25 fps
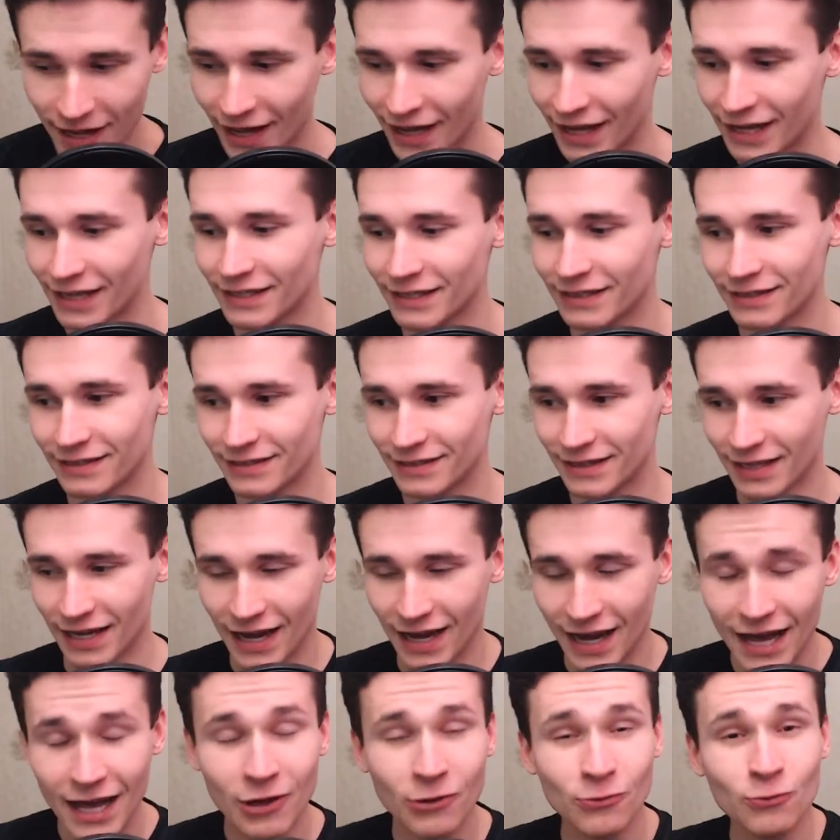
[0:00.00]
And
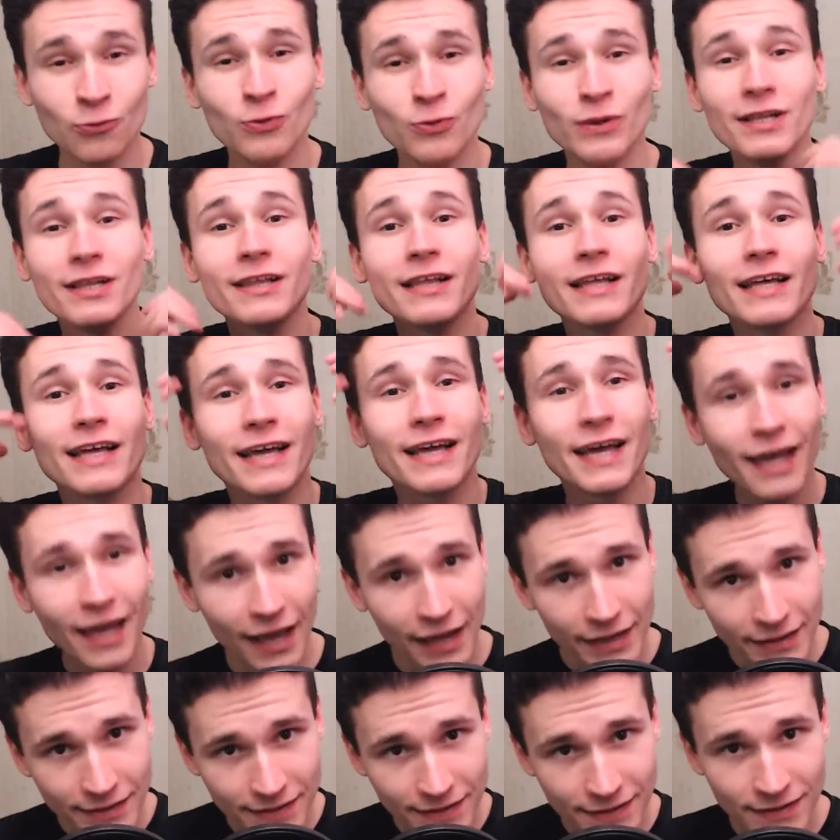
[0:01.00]
I will
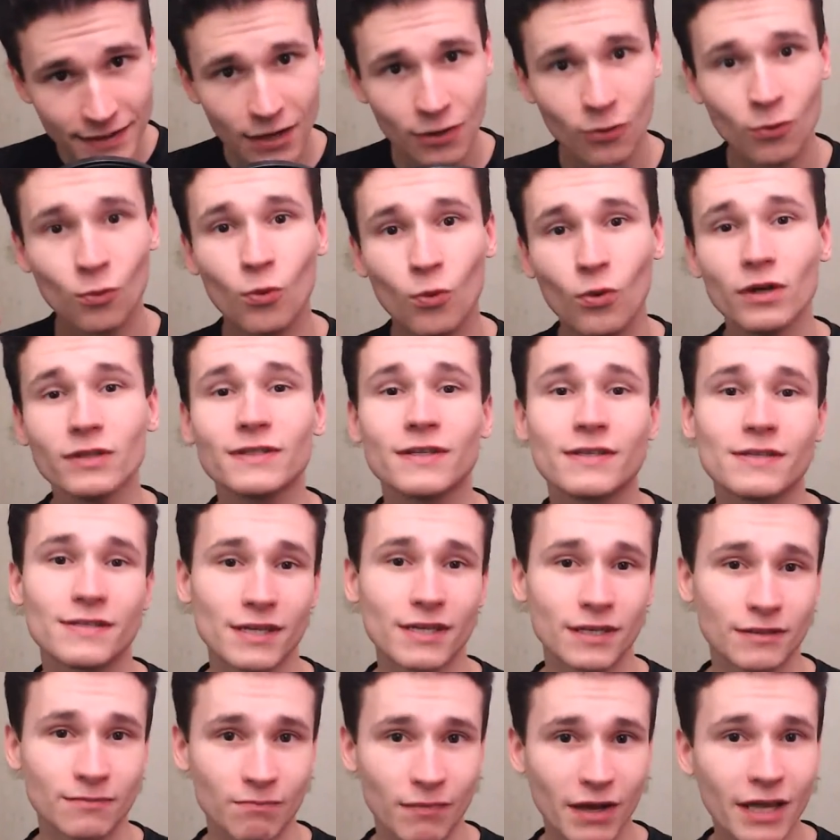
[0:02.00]
guess, what is
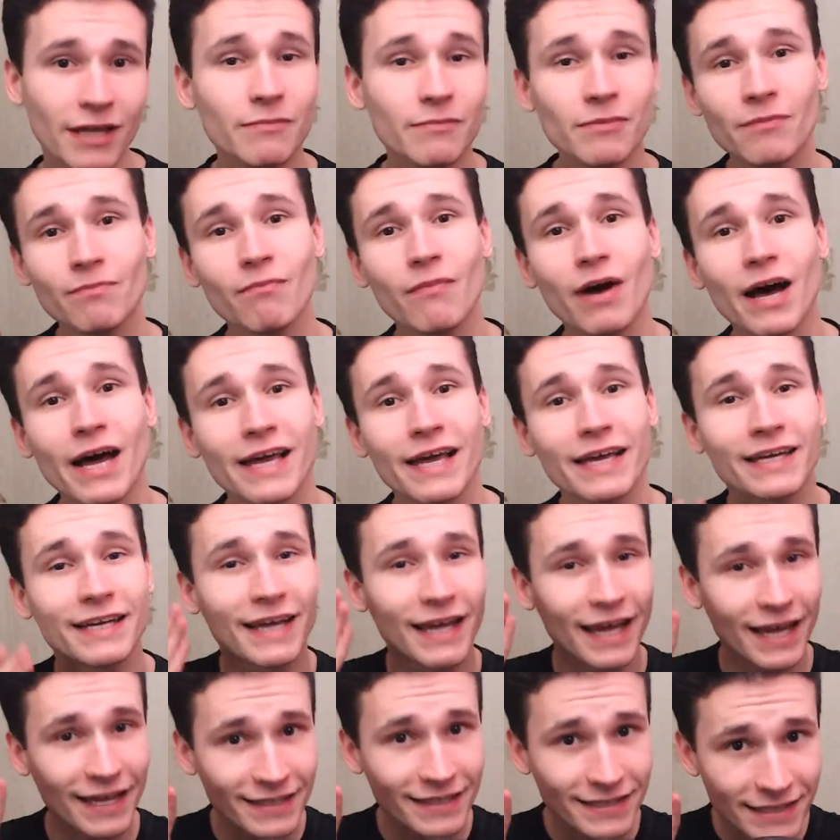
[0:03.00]
it? Maybe my
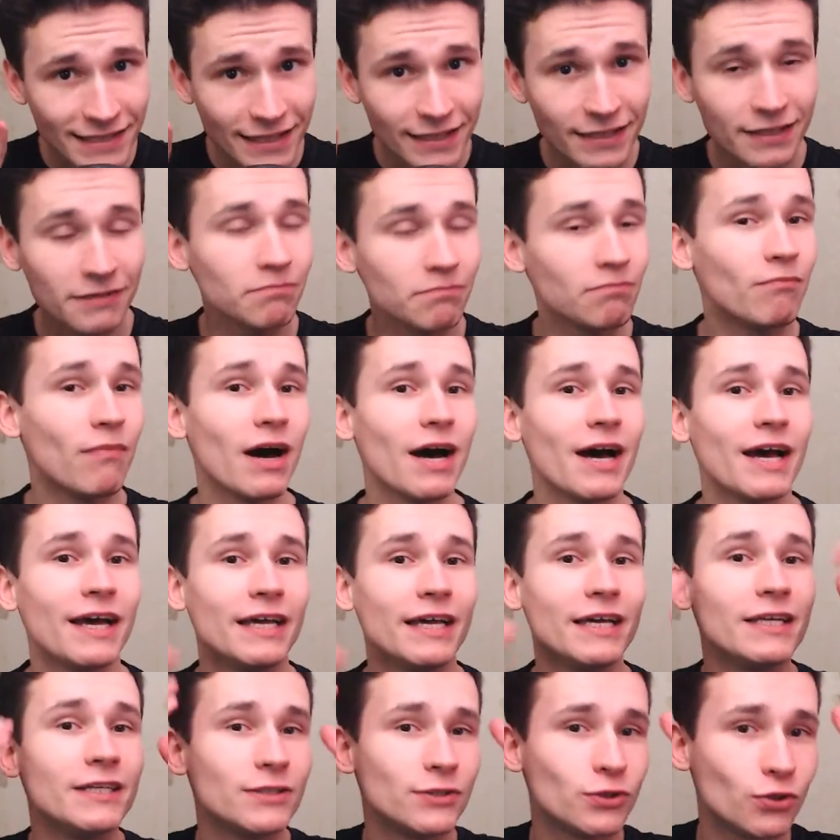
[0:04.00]
guessing, my
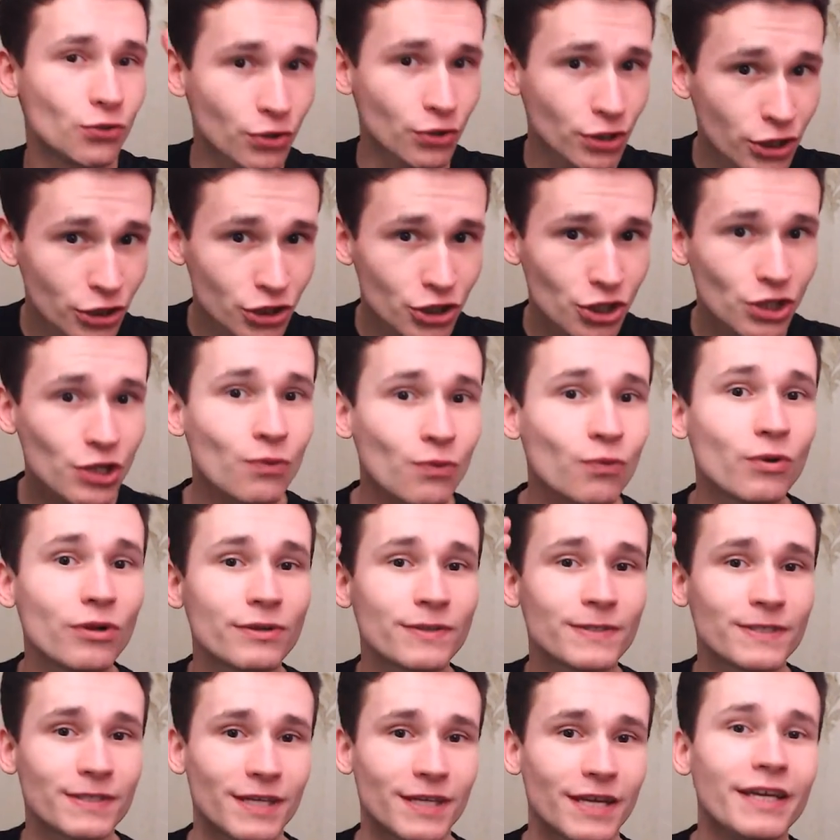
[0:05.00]
intuition will
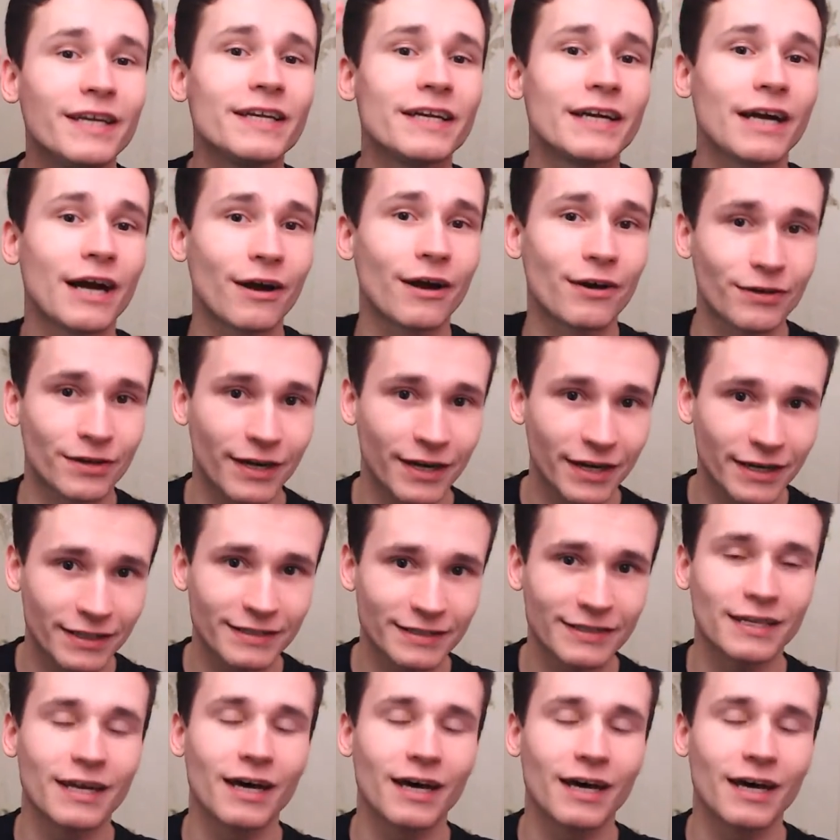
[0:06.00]
say correct